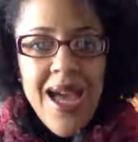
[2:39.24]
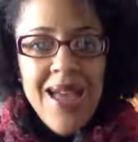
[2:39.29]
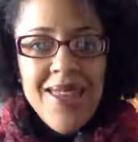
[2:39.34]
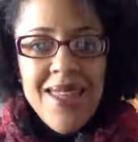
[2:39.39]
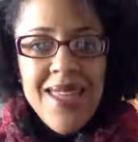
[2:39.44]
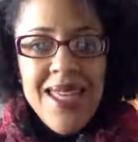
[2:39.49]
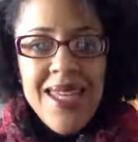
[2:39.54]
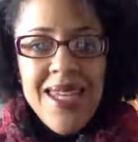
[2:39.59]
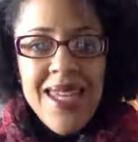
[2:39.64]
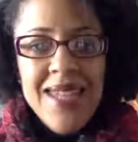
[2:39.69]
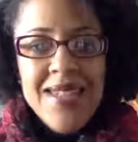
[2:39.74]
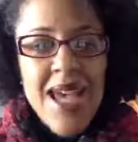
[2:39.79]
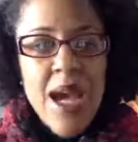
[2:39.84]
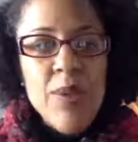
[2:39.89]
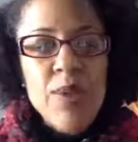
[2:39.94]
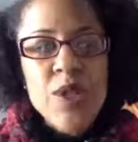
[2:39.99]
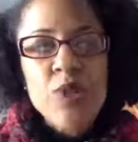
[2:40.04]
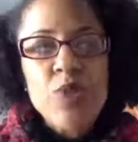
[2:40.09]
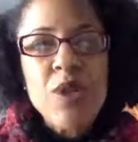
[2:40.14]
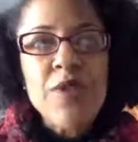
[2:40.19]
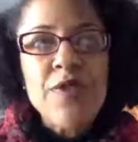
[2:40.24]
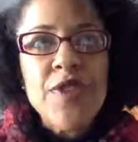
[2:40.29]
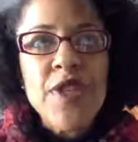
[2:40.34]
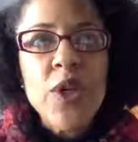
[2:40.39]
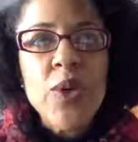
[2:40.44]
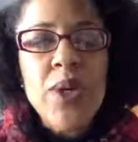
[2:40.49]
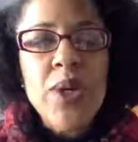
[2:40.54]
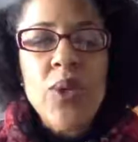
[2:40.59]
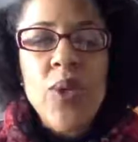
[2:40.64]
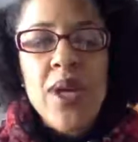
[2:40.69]
And then as I was
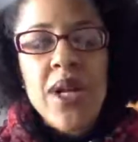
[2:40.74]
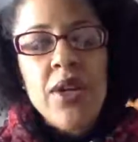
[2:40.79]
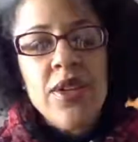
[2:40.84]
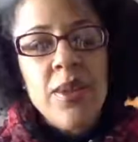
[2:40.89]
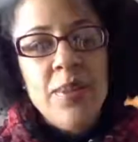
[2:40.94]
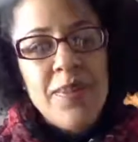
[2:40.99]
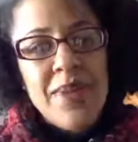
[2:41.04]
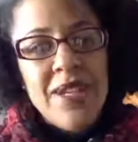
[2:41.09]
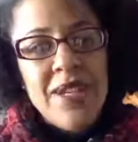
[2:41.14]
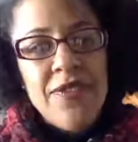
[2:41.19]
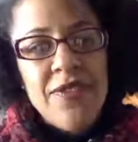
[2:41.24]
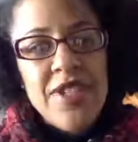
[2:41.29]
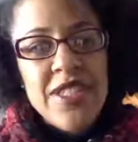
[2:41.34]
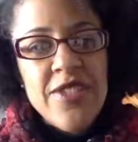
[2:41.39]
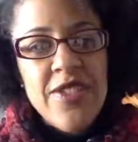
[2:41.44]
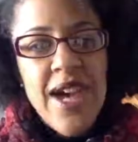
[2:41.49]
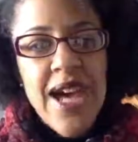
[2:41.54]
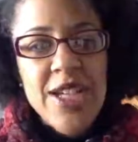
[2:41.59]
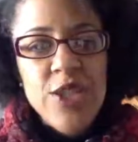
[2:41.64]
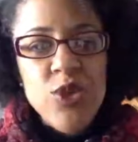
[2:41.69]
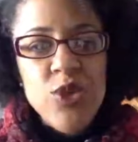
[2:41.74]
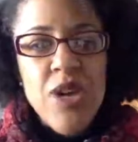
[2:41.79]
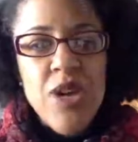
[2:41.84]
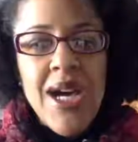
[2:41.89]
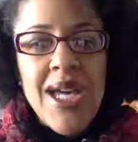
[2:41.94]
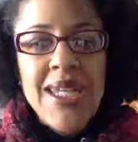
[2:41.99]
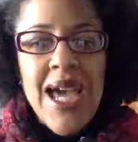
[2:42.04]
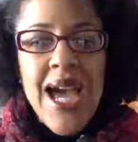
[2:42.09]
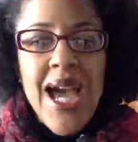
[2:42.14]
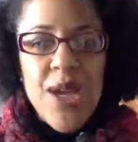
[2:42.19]
reviewing what are the benefits of
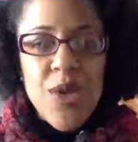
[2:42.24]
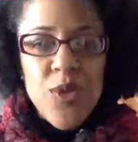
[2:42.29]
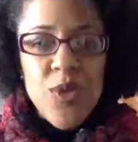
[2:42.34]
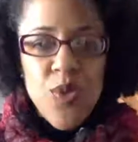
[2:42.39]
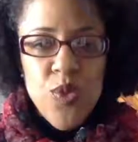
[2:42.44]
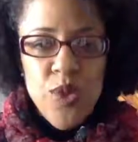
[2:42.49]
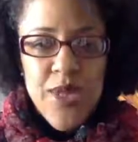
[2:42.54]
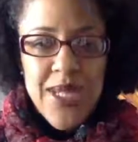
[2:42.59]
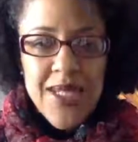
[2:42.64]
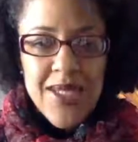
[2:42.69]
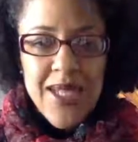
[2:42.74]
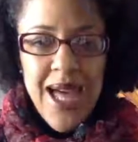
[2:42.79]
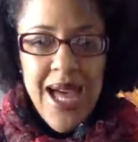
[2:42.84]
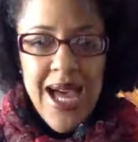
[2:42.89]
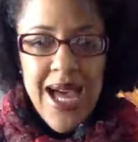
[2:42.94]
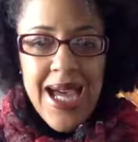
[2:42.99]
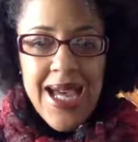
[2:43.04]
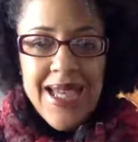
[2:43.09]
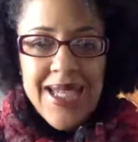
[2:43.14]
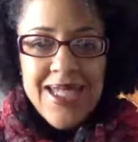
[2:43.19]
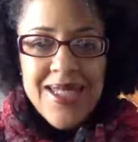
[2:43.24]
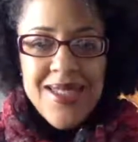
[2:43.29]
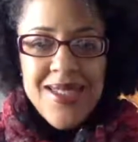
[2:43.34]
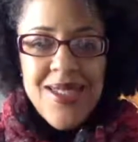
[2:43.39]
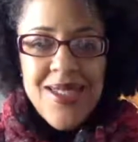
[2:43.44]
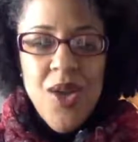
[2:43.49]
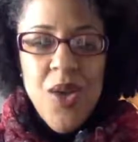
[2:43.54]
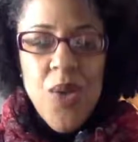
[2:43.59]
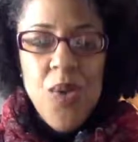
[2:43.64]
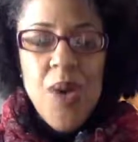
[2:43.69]
ashwagandha, I
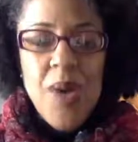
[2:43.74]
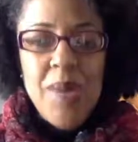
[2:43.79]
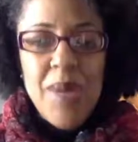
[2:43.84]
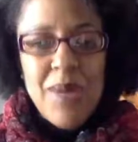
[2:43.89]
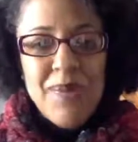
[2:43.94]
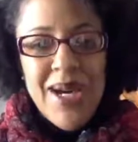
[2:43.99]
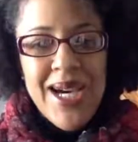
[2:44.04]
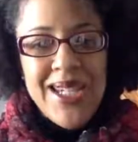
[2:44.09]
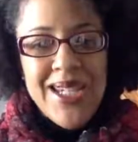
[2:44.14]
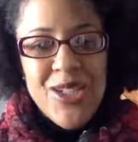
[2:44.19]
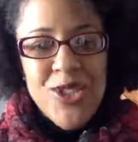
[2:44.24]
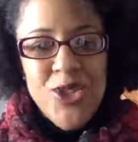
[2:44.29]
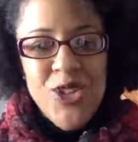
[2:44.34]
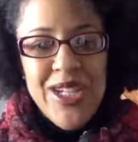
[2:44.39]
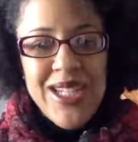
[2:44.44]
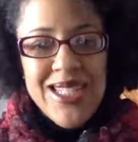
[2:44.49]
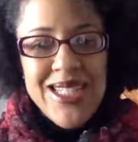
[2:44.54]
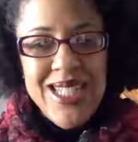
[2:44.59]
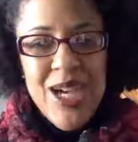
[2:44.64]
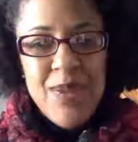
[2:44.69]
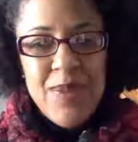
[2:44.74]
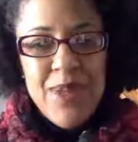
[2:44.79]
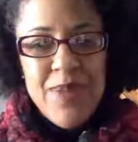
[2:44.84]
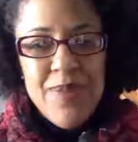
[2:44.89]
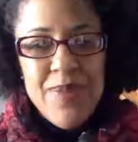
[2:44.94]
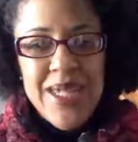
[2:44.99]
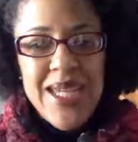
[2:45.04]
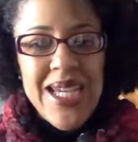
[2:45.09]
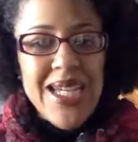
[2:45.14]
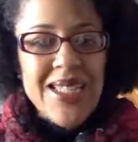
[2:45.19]
realized what my body's trying to tell
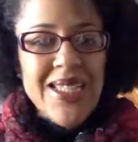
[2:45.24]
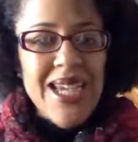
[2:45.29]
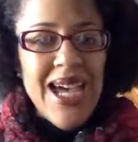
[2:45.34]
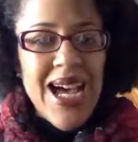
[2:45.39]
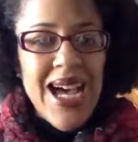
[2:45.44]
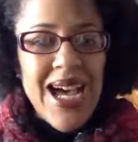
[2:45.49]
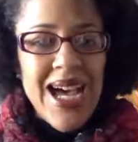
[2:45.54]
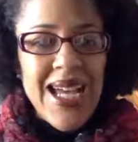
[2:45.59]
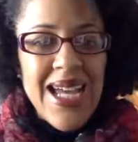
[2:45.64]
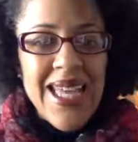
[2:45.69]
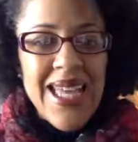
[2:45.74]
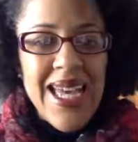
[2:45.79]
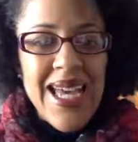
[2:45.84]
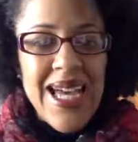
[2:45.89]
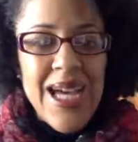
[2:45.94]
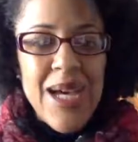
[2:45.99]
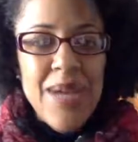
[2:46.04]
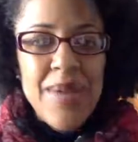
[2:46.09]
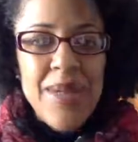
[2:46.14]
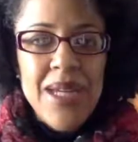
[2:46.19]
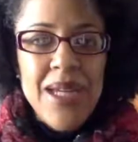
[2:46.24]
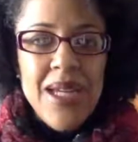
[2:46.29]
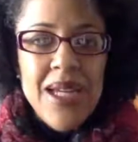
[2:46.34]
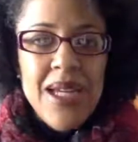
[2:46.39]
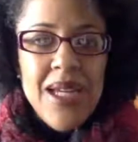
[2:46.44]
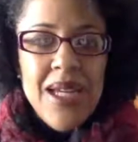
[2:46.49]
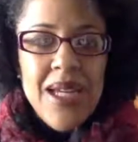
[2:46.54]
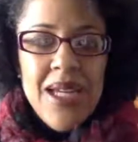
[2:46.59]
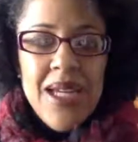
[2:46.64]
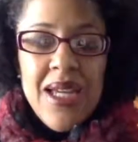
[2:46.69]
me, because I am,
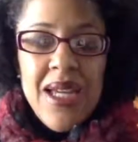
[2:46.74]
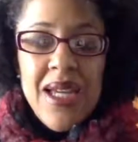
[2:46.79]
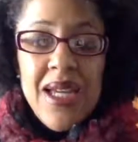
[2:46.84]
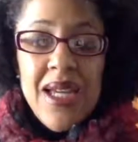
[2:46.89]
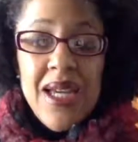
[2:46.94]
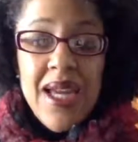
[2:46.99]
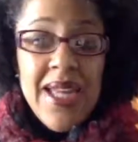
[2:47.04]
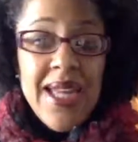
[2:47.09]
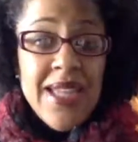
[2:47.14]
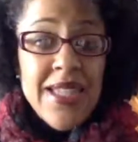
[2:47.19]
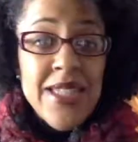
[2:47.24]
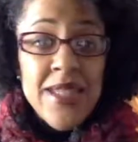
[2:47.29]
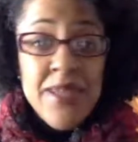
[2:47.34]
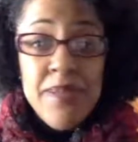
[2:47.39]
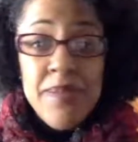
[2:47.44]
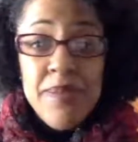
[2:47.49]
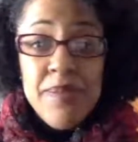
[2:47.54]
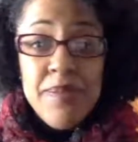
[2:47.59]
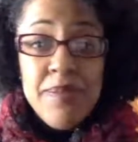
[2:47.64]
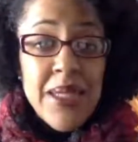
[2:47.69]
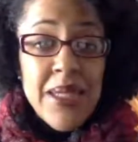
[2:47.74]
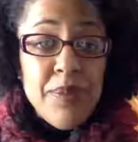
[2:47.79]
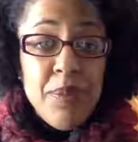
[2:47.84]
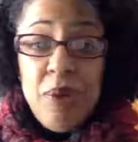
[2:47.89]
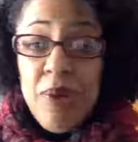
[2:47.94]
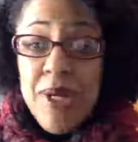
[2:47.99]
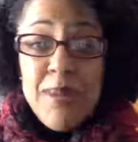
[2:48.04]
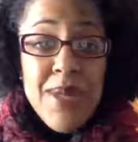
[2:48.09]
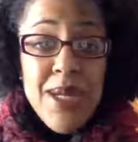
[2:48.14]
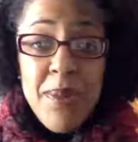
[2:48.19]
I guess,
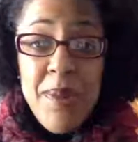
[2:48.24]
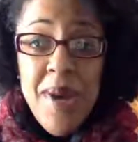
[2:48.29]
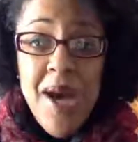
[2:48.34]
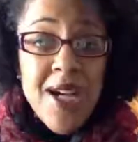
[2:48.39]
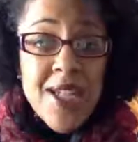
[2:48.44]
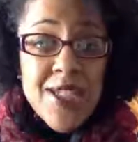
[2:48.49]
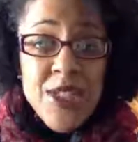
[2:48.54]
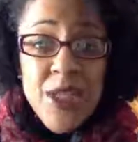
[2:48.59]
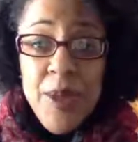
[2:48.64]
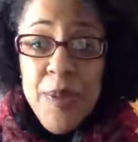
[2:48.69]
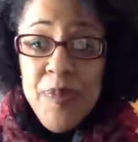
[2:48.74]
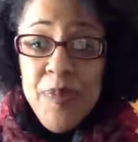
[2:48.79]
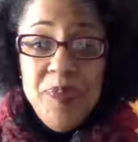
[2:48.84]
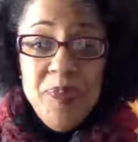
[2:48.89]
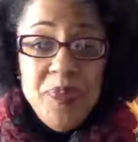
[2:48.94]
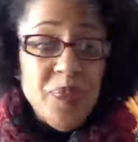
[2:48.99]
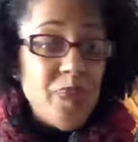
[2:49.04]
premenopausal.